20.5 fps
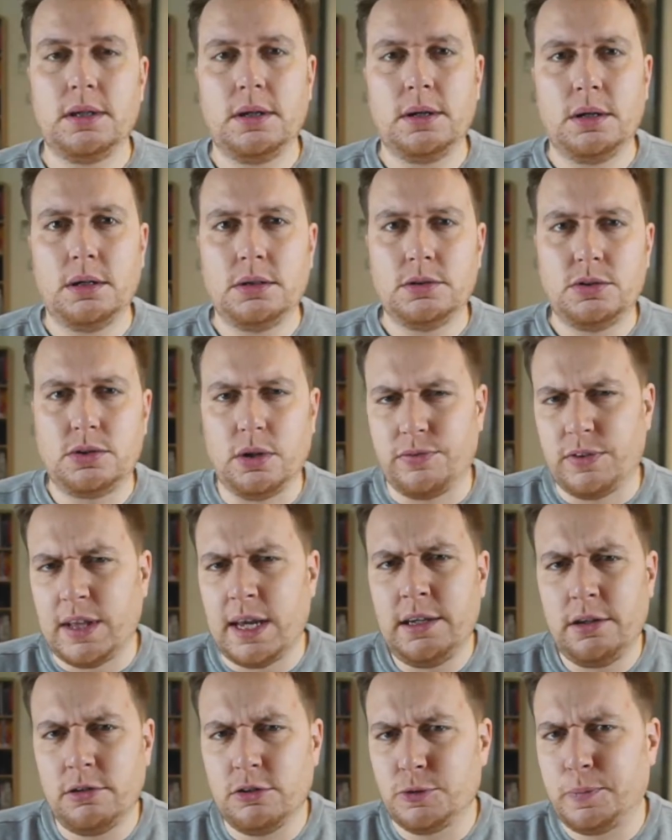So if
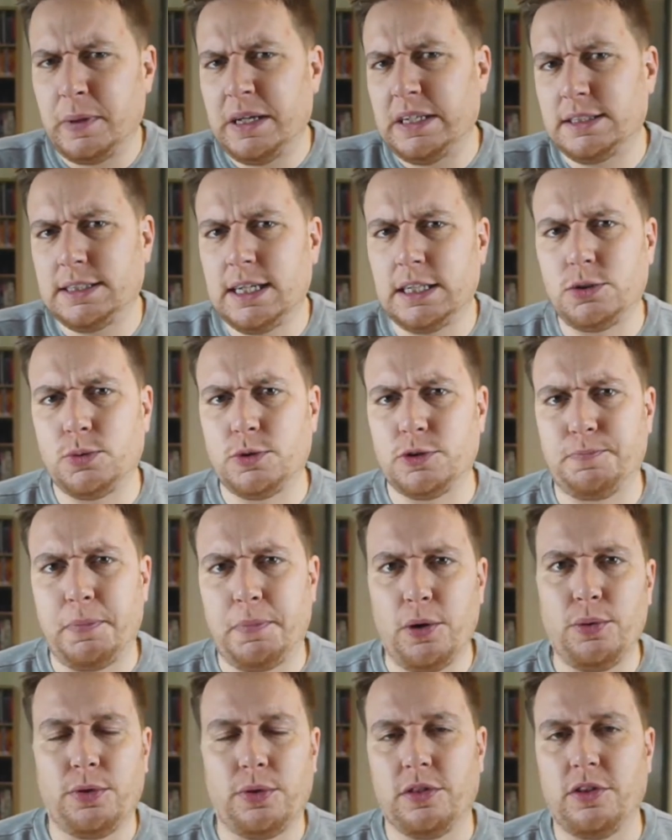data is being sent to us
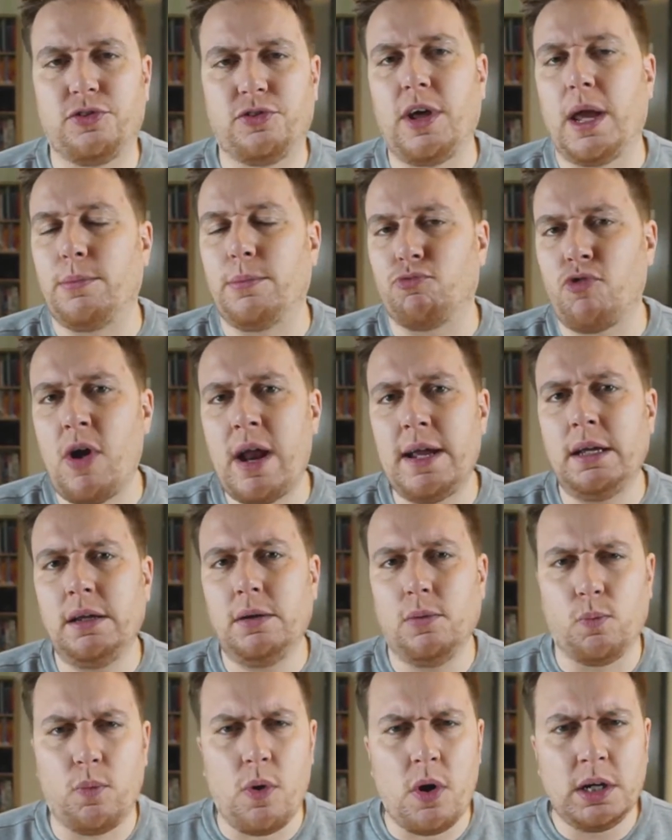both at the same rate,
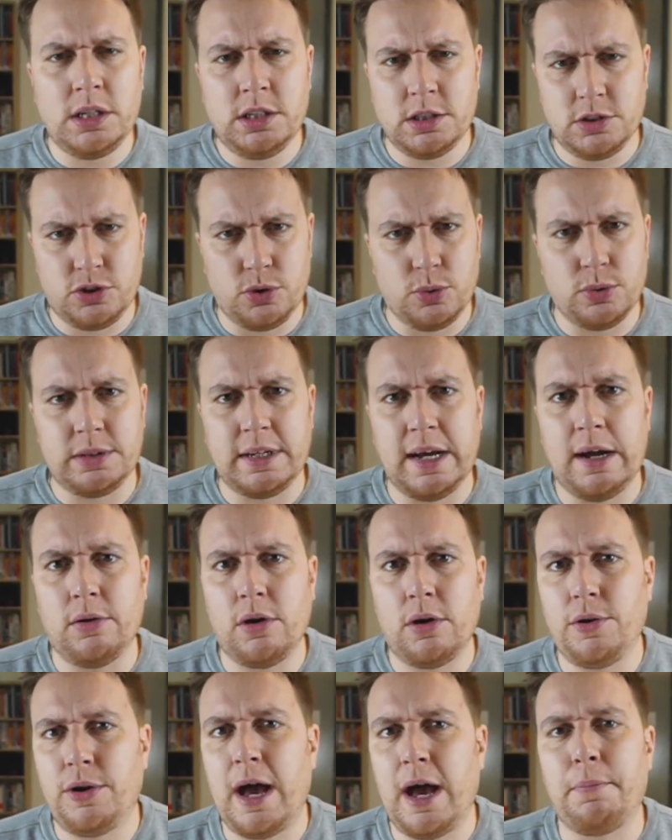why does your
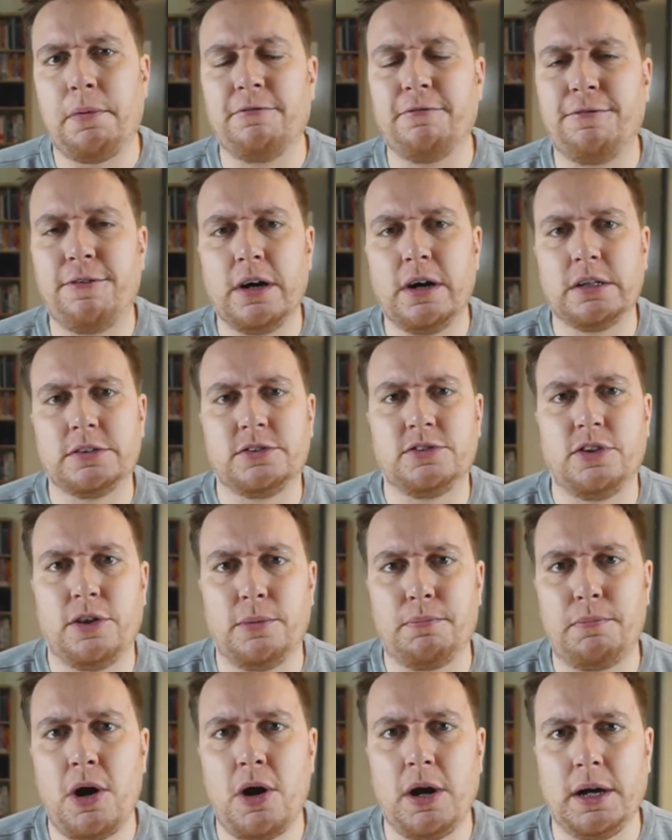download happen faster
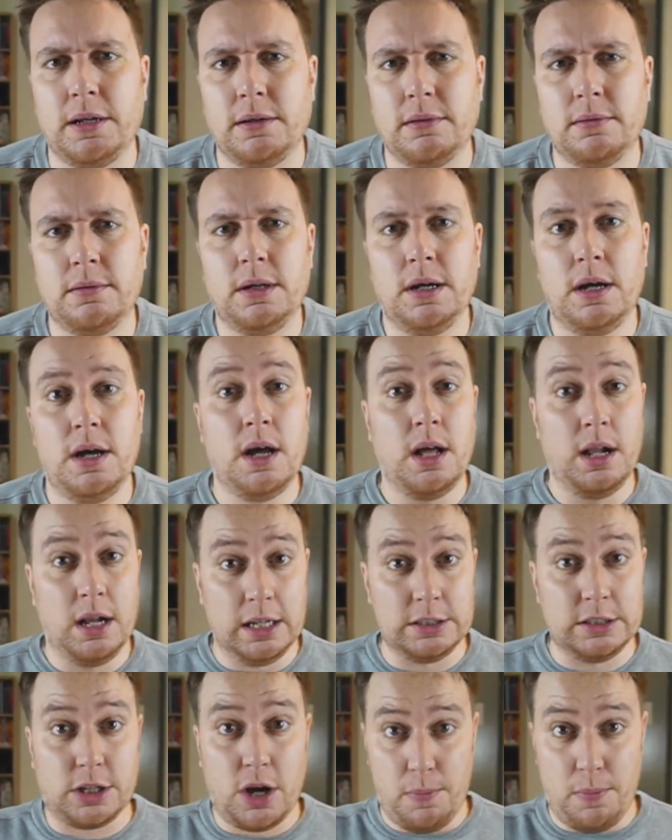than mine?
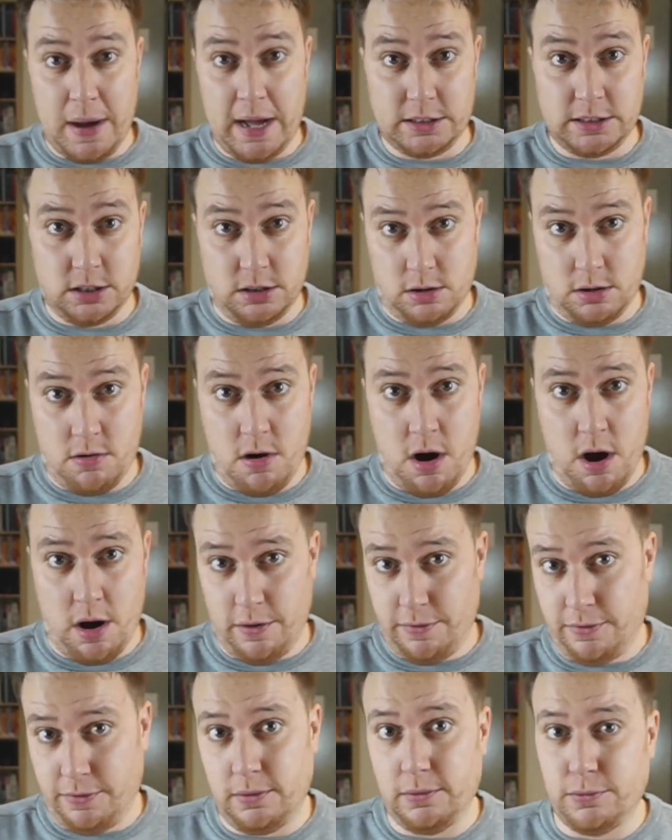Let's go back to the
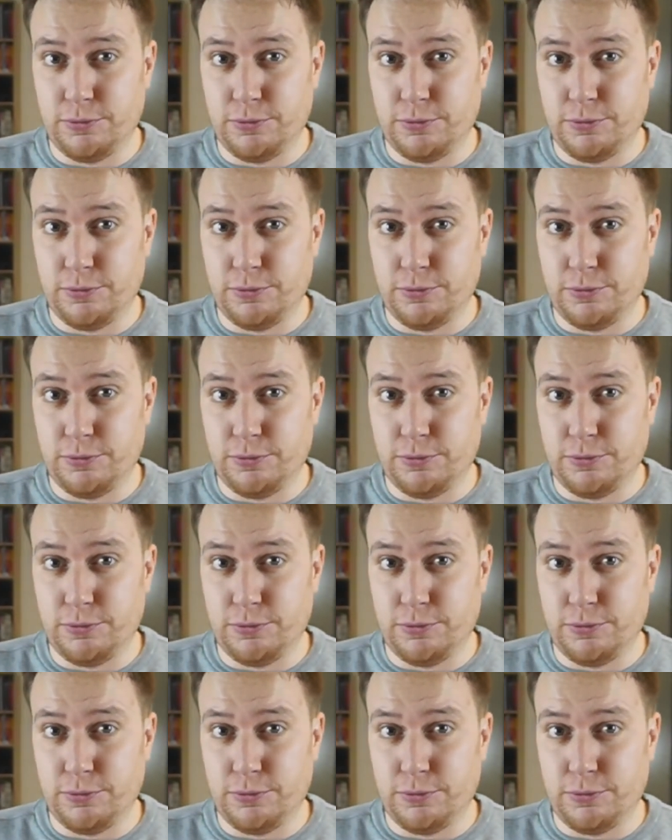graph.